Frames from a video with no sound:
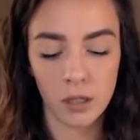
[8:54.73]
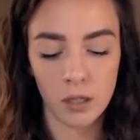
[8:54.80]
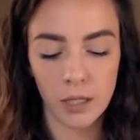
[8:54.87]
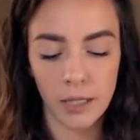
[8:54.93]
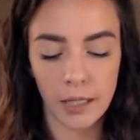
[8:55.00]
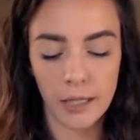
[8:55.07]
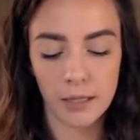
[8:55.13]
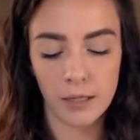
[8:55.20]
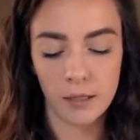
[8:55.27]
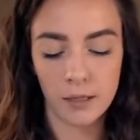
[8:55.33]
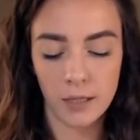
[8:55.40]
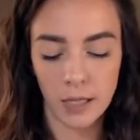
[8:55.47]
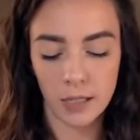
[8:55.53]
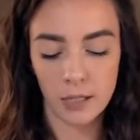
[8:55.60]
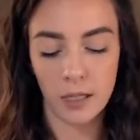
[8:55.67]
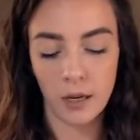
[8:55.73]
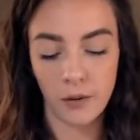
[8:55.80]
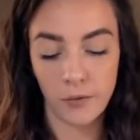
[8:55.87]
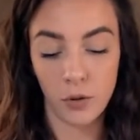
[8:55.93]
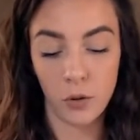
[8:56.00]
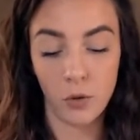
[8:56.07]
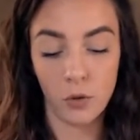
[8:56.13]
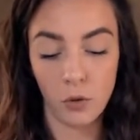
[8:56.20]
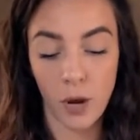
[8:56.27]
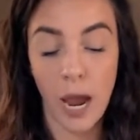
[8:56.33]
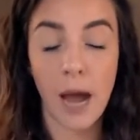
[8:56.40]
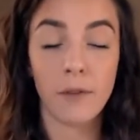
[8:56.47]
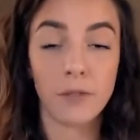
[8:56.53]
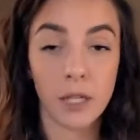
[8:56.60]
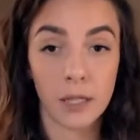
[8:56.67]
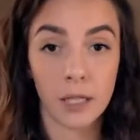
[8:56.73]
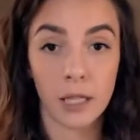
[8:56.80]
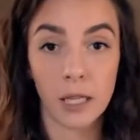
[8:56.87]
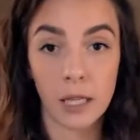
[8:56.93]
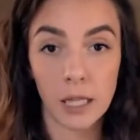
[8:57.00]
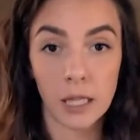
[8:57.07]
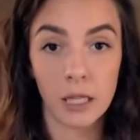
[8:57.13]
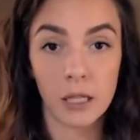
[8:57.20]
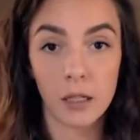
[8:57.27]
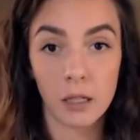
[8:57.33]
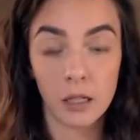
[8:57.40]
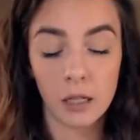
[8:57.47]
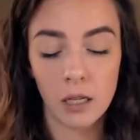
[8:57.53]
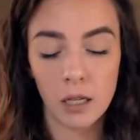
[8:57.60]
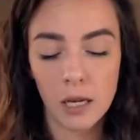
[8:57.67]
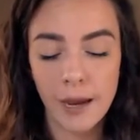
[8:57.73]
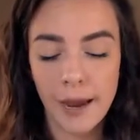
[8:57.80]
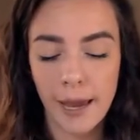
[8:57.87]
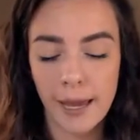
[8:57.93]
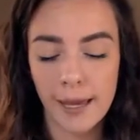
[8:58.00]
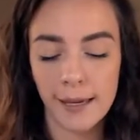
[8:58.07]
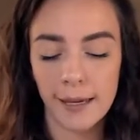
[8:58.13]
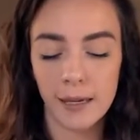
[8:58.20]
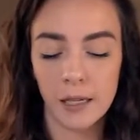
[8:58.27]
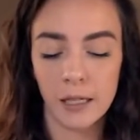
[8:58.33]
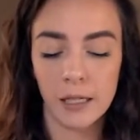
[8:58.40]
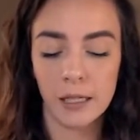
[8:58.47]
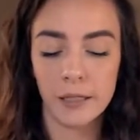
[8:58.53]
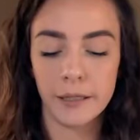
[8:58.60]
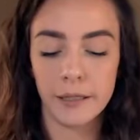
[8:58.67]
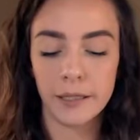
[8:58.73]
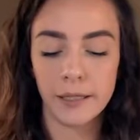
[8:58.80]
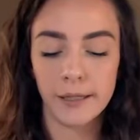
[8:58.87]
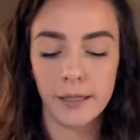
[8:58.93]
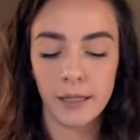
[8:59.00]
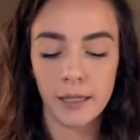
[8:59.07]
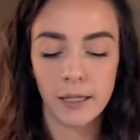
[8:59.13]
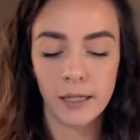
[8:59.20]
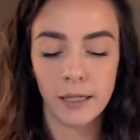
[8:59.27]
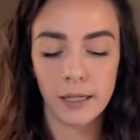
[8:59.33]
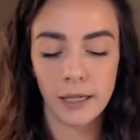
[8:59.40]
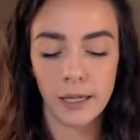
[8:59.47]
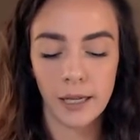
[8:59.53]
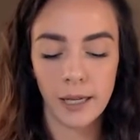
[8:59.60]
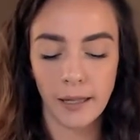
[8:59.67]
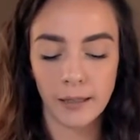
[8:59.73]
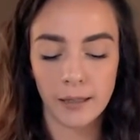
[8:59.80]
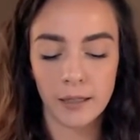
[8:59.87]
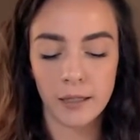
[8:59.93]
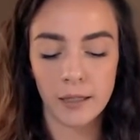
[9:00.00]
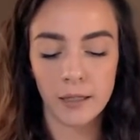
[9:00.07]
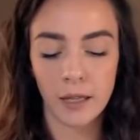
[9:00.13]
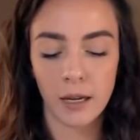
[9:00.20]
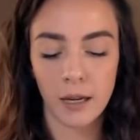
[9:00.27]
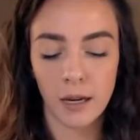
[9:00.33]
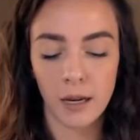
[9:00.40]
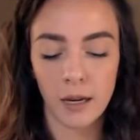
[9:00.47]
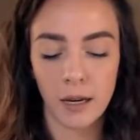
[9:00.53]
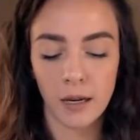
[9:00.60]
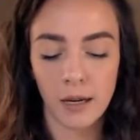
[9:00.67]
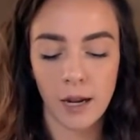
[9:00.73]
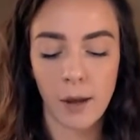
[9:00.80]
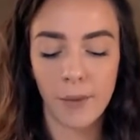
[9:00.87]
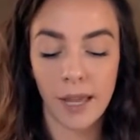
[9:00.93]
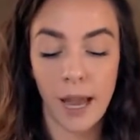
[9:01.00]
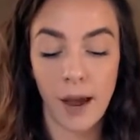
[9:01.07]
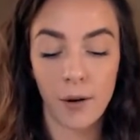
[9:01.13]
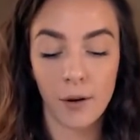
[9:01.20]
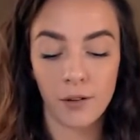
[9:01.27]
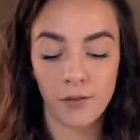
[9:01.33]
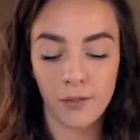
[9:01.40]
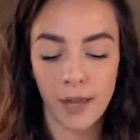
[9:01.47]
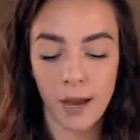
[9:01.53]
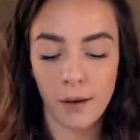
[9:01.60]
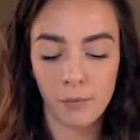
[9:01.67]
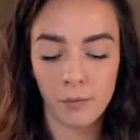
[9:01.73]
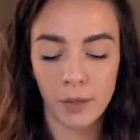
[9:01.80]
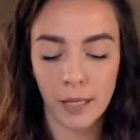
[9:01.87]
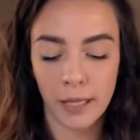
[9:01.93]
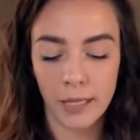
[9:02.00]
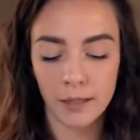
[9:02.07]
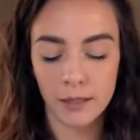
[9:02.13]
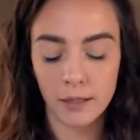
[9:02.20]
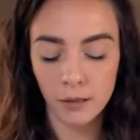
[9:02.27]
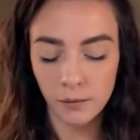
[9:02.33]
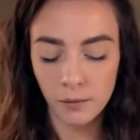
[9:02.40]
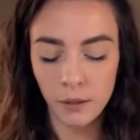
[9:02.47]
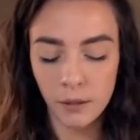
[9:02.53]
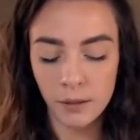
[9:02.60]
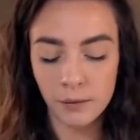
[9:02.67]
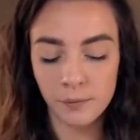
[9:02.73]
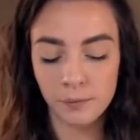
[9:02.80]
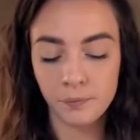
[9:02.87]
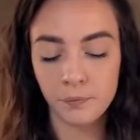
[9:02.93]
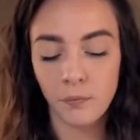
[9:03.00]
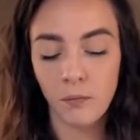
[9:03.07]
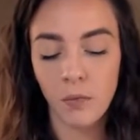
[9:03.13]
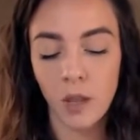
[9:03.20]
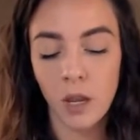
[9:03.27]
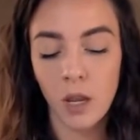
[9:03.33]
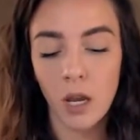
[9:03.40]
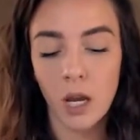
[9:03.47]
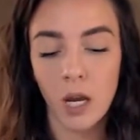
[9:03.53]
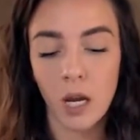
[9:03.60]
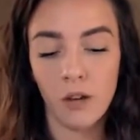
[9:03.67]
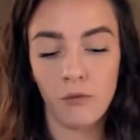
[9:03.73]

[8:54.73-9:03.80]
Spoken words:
it's a sense of you have done the healing. And it's coming out of that place of